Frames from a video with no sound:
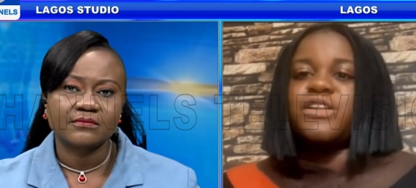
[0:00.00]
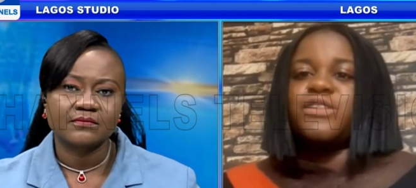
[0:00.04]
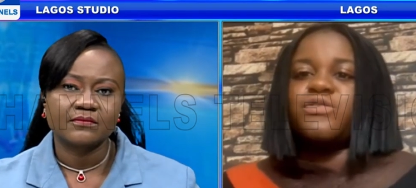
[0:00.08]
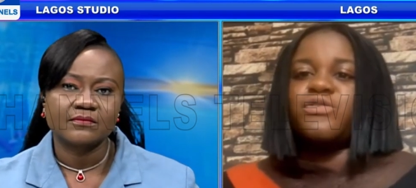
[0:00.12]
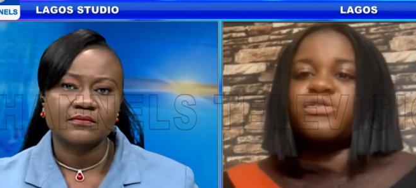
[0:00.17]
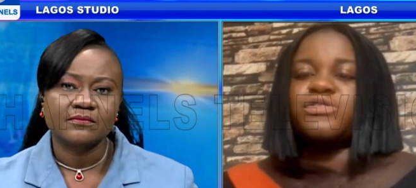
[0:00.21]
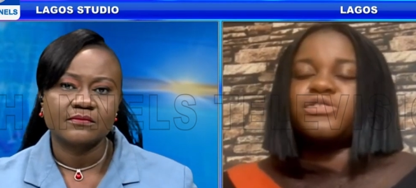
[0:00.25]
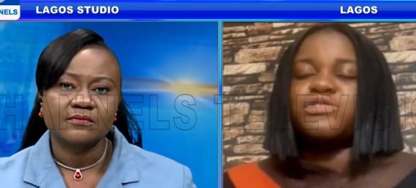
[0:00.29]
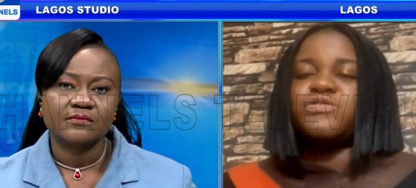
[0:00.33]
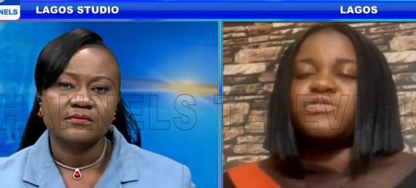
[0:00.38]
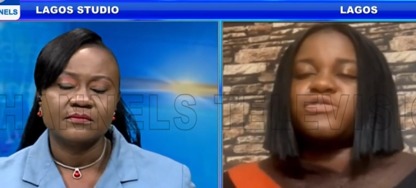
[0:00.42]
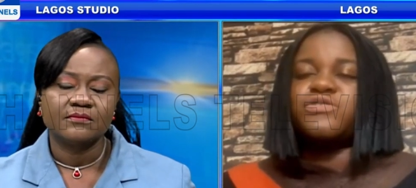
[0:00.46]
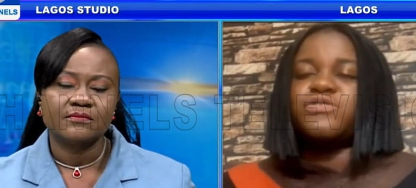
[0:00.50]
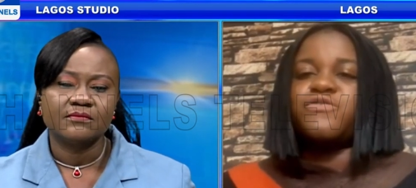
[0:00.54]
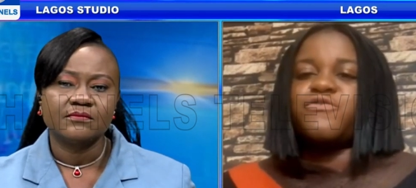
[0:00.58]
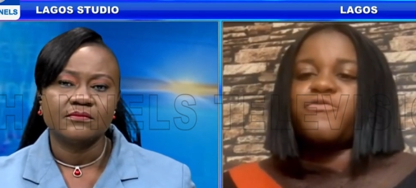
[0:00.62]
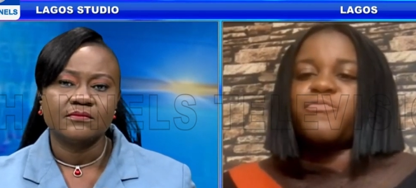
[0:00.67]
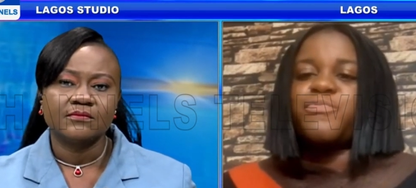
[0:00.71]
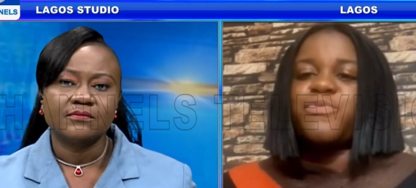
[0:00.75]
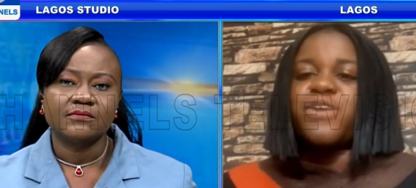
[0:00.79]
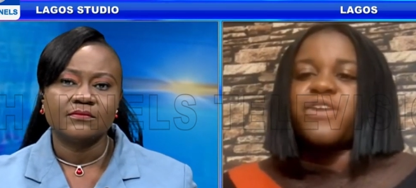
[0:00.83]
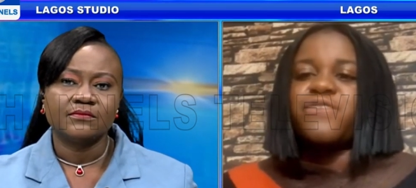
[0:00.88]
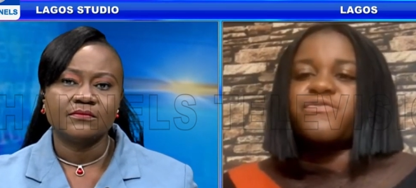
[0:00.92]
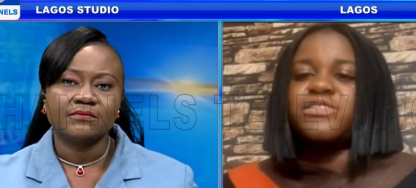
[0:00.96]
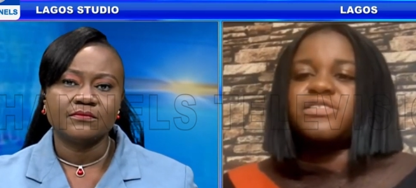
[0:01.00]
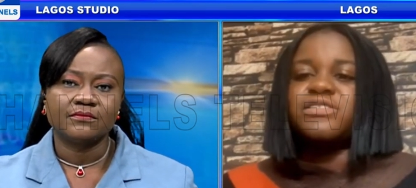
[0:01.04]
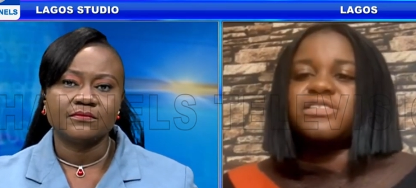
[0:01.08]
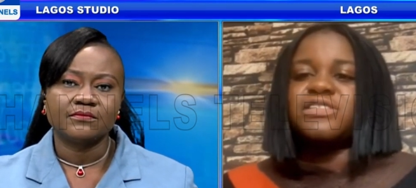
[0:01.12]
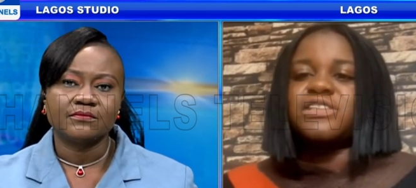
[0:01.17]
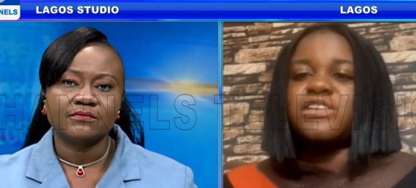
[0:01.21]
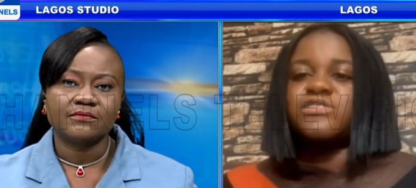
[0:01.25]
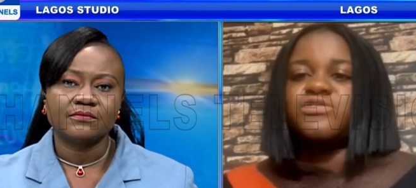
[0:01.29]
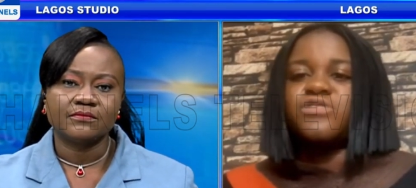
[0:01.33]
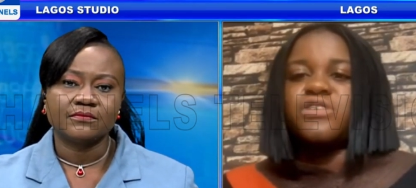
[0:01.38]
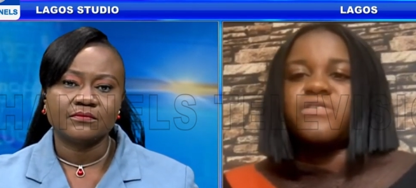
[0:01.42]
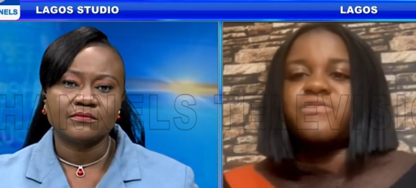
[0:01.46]
Speaker 1: a, lot of private
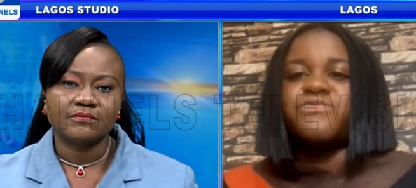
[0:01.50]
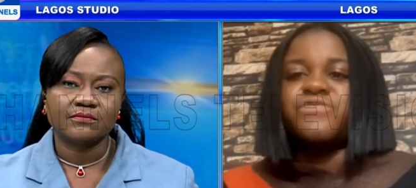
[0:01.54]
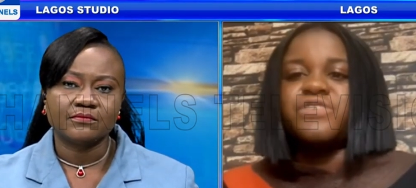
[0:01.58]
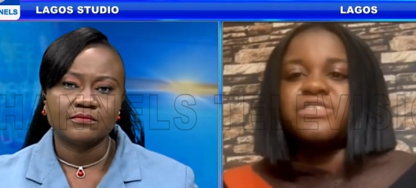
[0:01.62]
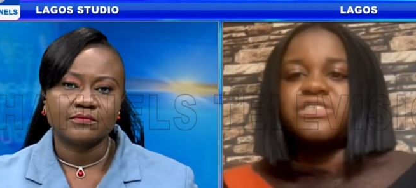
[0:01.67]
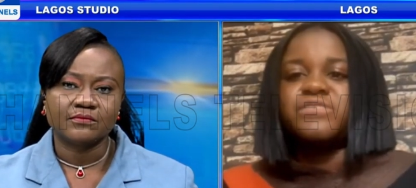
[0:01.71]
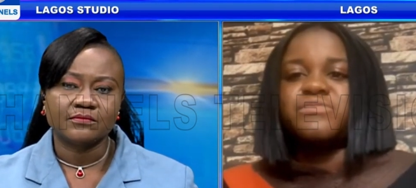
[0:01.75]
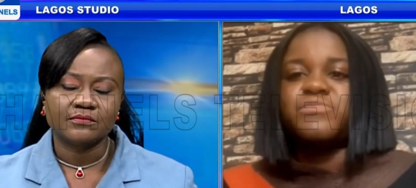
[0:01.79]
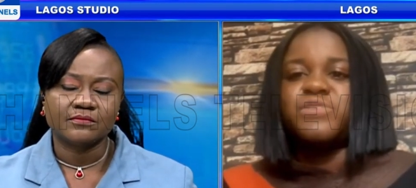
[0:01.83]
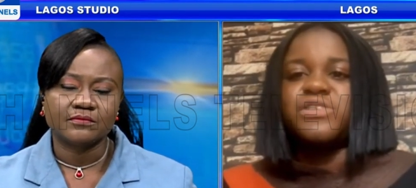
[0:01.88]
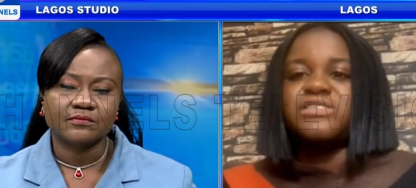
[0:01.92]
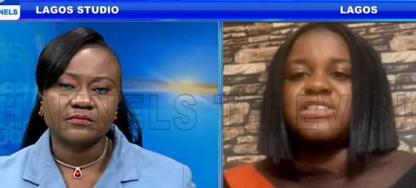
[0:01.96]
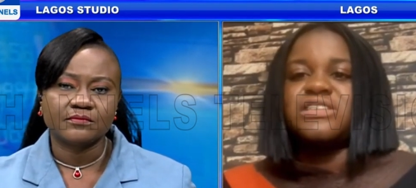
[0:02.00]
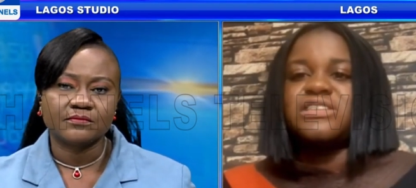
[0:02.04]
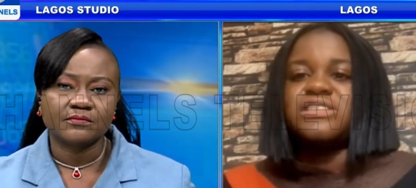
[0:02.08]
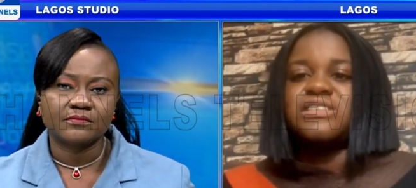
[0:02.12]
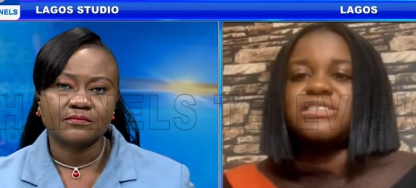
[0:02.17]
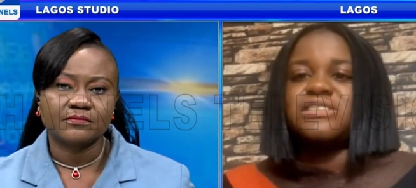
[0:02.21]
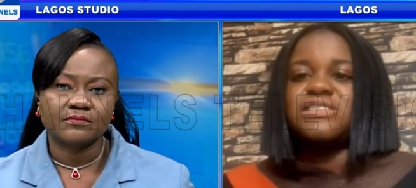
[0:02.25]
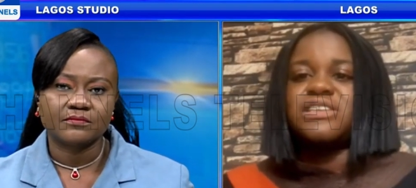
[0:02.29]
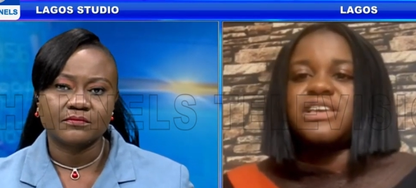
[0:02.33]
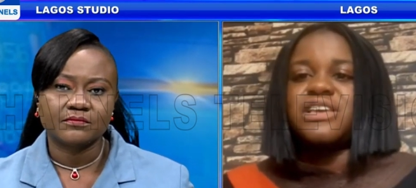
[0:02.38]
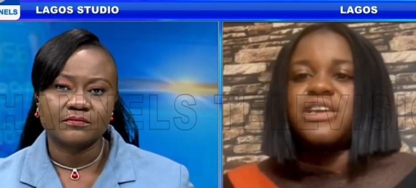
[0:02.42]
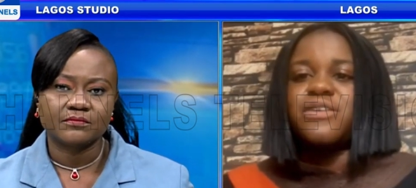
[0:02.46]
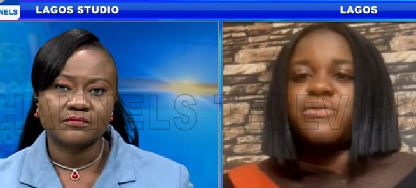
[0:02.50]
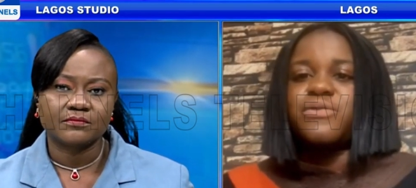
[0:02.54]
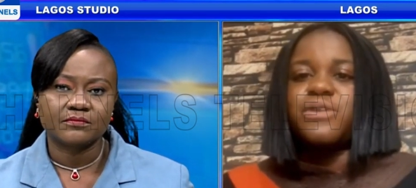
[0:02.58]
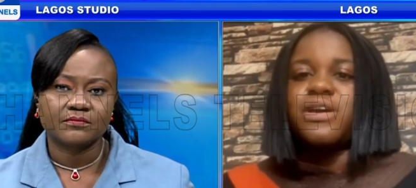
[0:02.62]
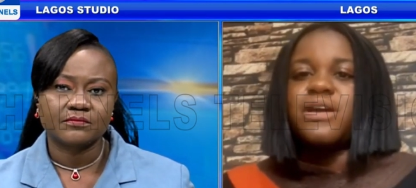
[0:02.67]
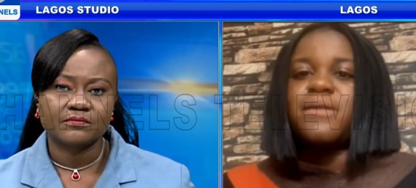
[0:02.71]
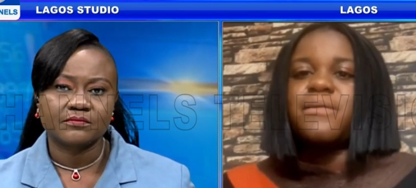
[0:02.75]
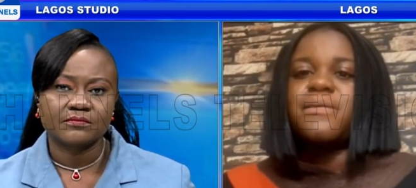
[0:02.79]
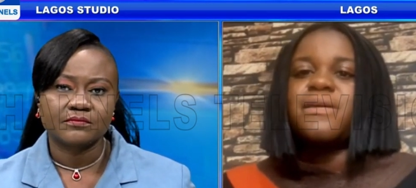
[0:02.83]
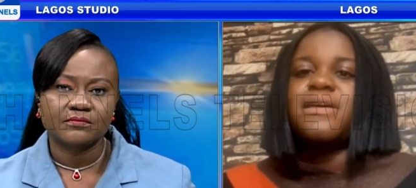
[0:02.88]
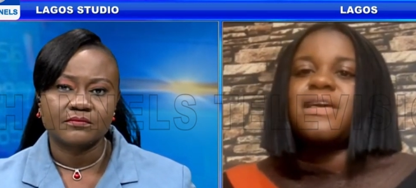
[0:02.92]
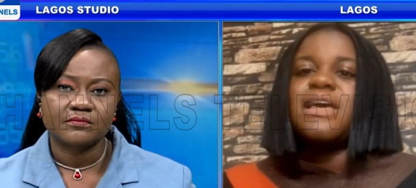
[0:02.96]
sector investment in this
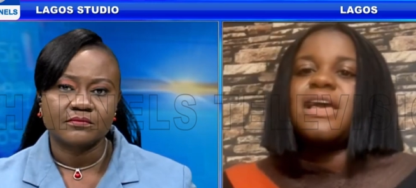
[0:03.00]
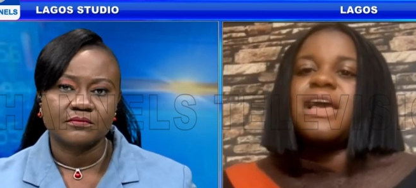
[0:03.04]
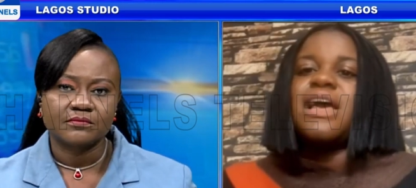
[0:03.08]
area.